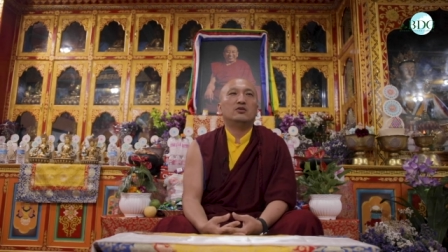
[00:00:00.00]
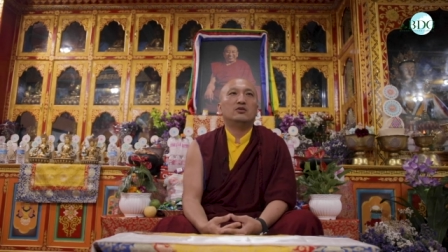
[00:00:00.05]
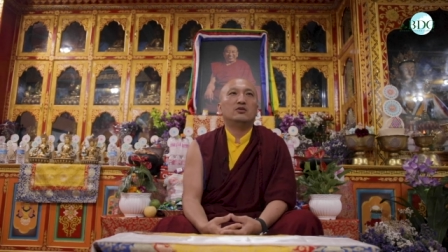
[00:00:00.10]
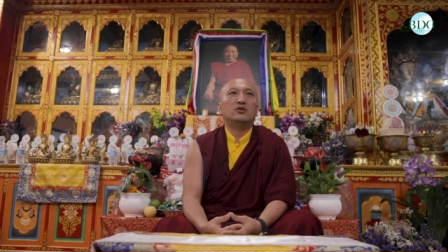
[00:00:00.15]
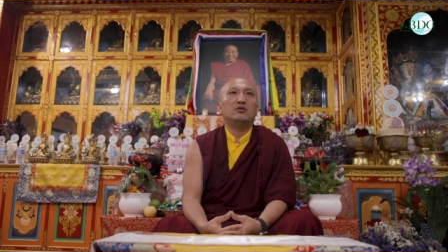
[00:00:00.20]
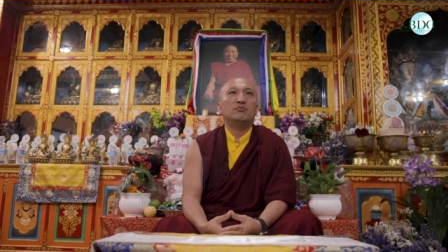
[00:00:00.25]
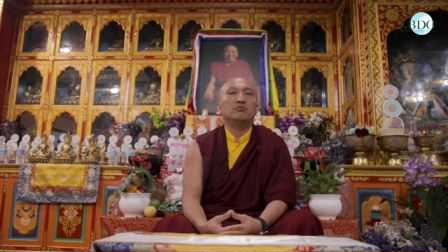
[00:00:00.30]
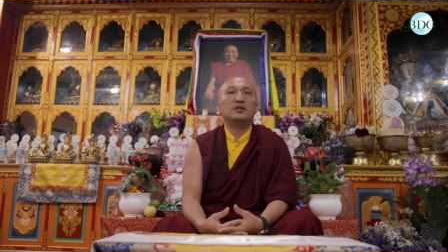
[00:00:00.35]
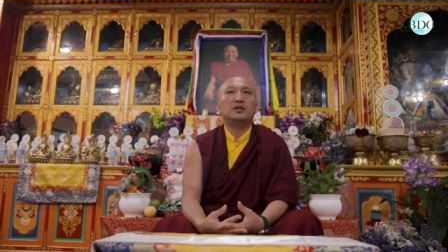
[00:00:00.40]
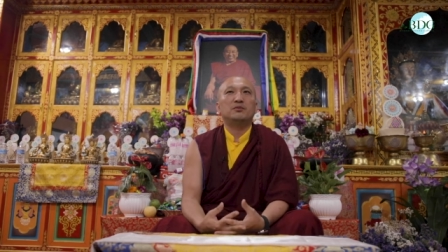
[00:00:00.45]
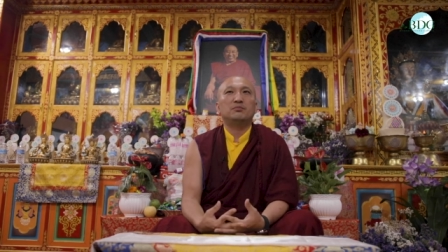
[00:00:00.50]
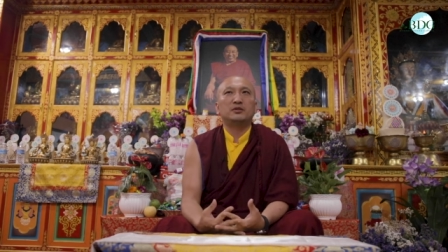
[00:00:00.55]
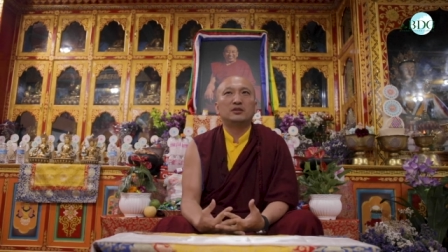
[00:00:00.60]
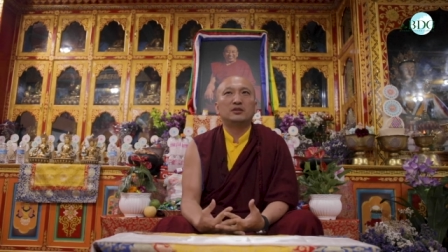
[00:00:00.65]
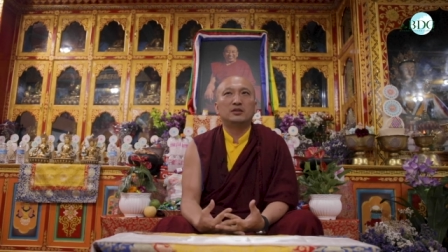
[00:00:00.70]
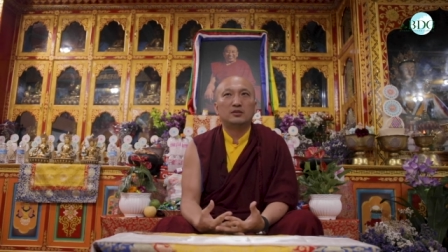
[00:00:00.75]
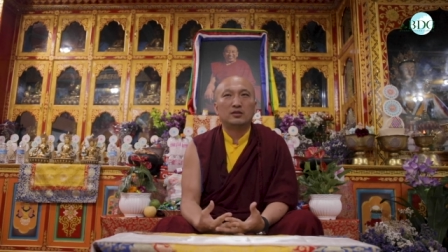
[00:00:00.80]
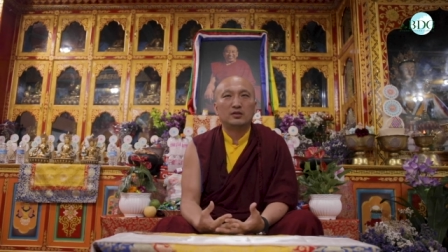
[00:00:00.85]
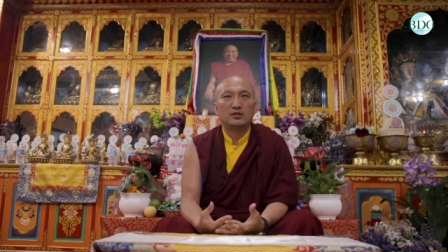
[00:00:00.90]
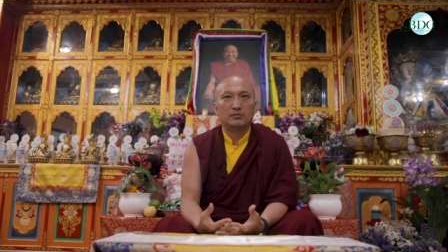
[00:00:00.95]
or maybe
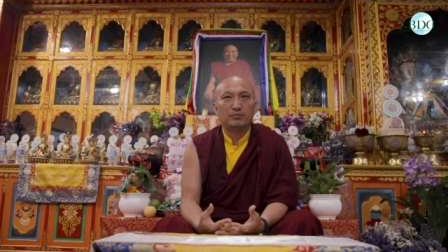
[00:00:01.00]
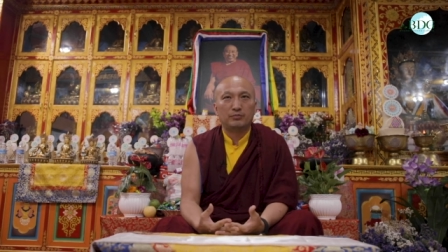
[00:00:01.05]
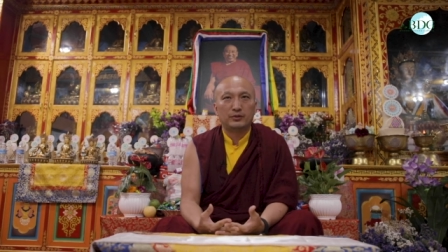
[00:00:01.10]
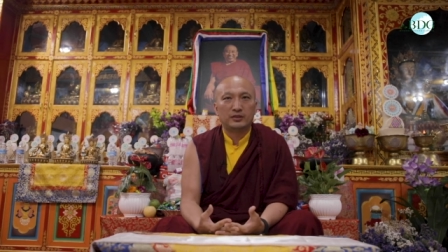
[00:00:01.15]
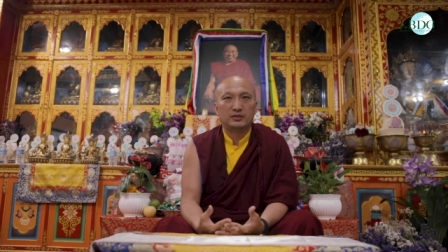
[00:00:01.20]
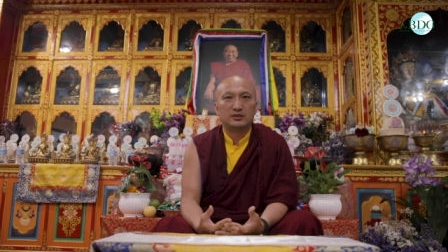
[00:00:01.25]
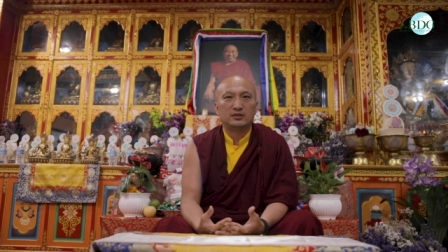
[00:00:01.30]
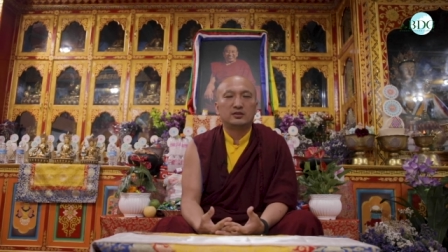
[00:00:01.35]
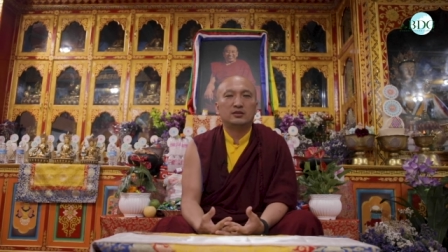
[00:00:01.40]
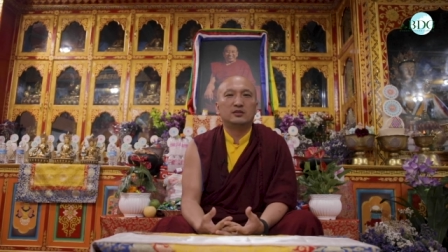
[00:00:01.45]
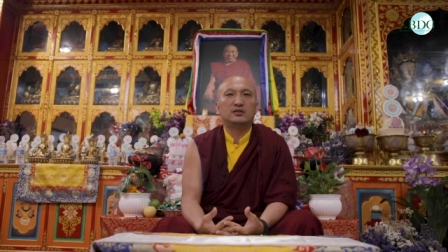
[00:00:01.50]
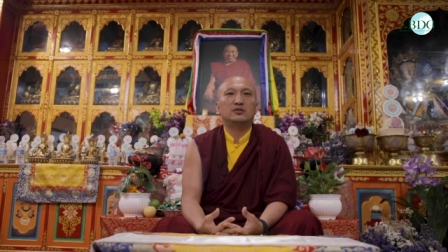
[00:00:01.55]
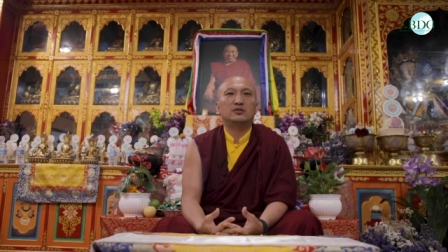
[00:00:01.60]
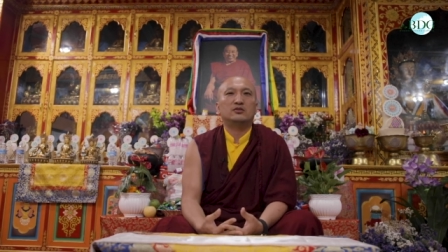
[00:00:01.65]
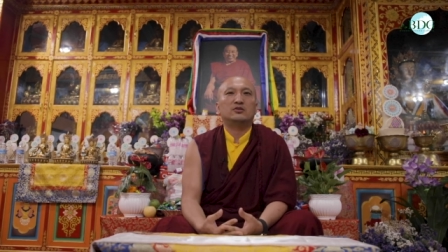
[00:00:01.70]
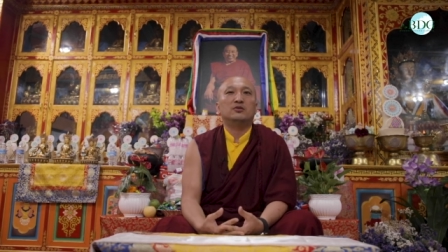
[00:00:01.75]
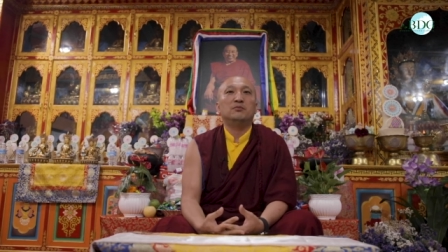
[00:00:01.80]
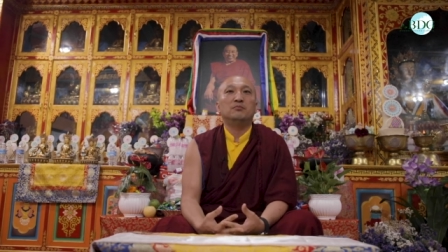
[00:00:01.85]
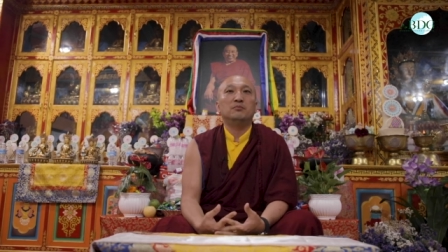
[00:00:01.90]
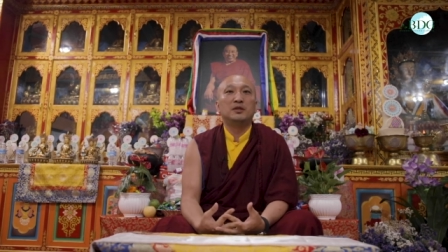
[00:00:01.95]
the president,
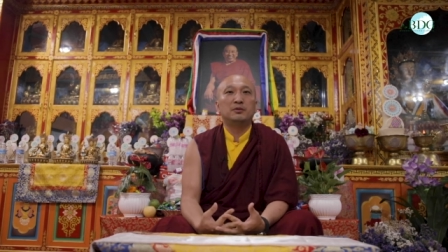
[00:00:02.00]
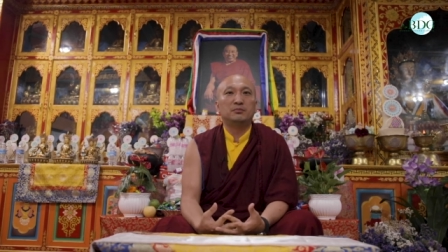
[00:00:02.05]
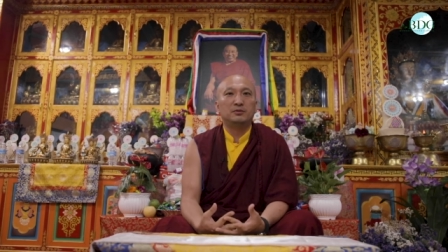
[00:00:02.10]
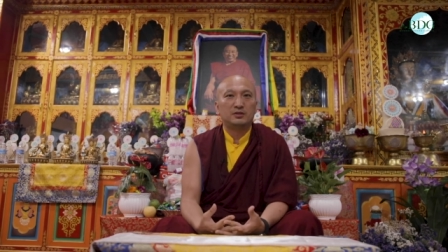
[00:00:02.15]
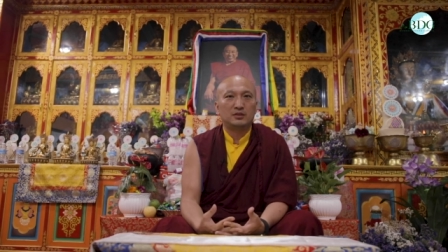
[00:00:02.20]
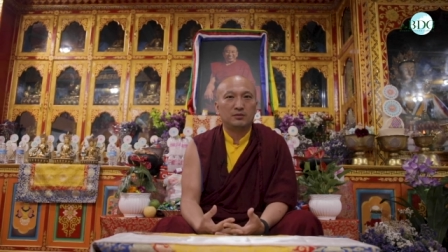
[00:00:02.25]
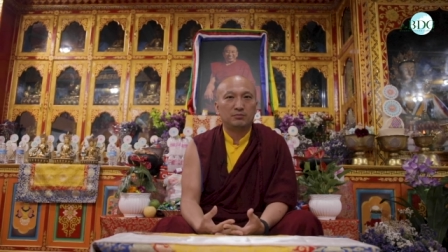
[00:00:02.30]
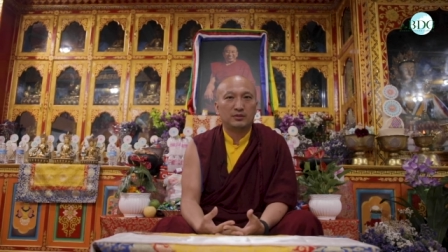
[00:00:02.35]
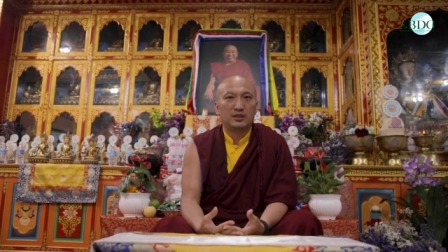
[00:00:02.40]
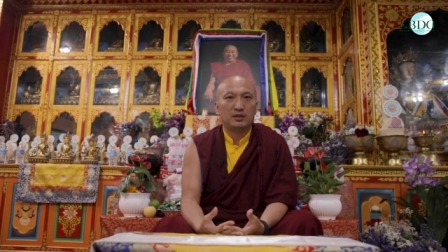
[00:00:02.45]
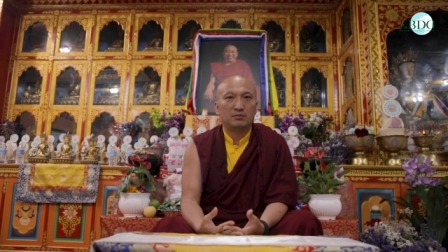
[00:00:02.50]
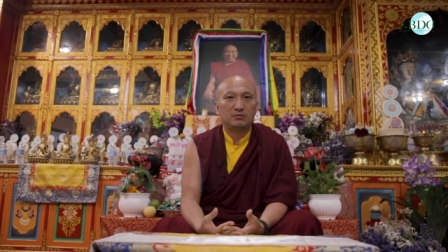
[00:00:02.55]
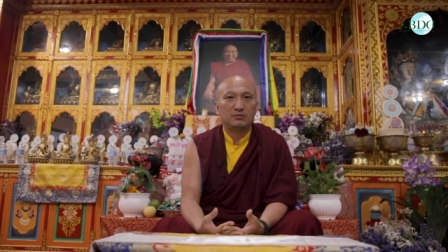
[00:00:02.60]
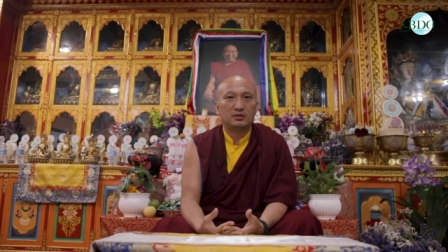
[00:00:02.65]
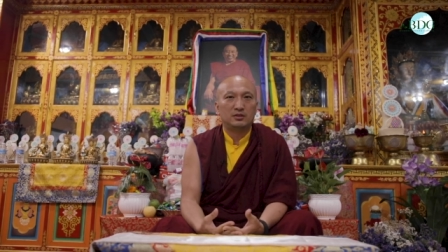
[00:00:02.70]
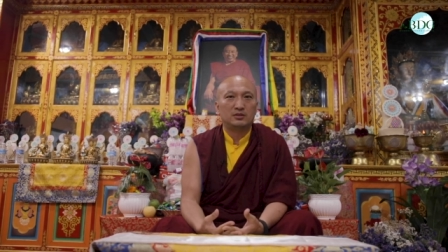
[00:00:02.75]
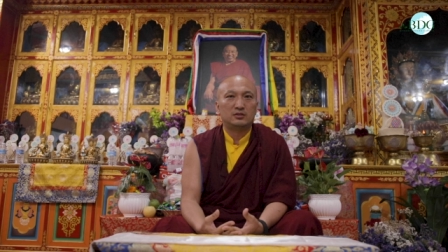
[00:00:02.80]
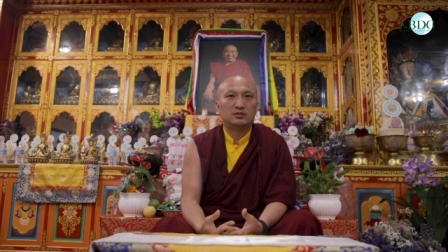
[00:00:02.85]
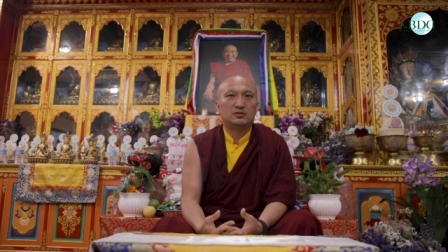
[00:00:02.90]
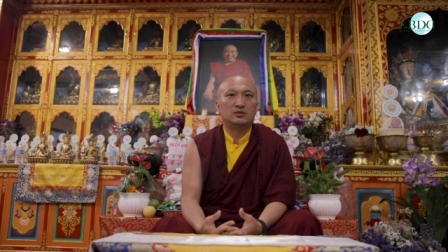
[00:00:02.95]
or maybe the prime
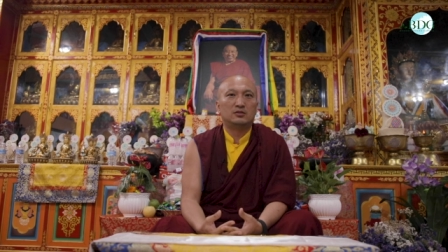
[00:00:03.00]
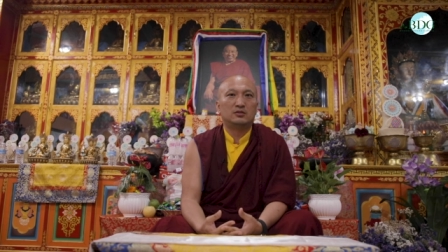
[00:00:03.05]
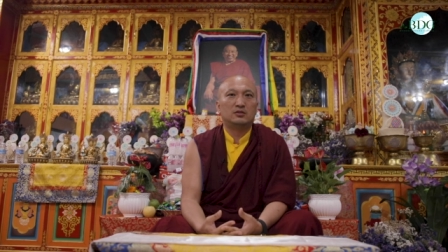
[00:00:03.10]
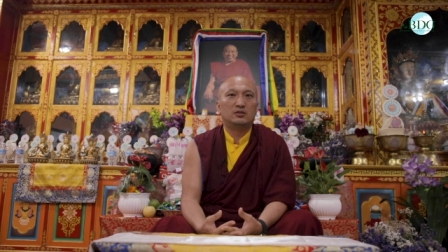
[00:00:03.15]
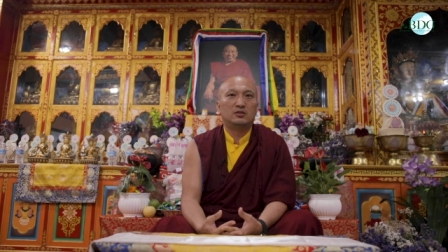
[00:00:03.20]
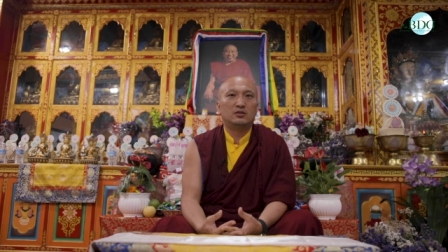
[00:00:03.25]
minister.